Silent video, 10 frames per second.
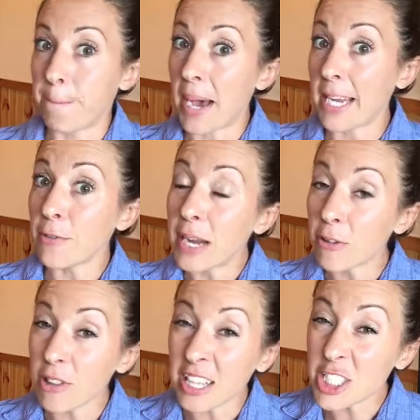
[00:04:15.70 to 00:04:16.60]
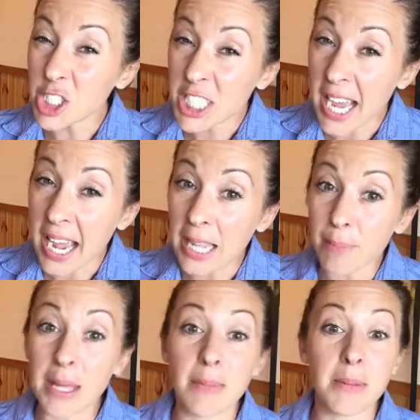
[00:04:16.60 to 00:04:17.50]
by around
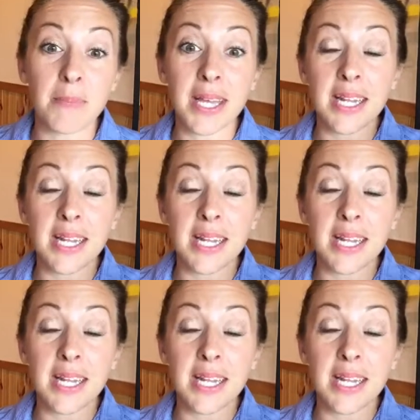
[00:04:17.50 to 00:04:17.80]
lunchtime, maybe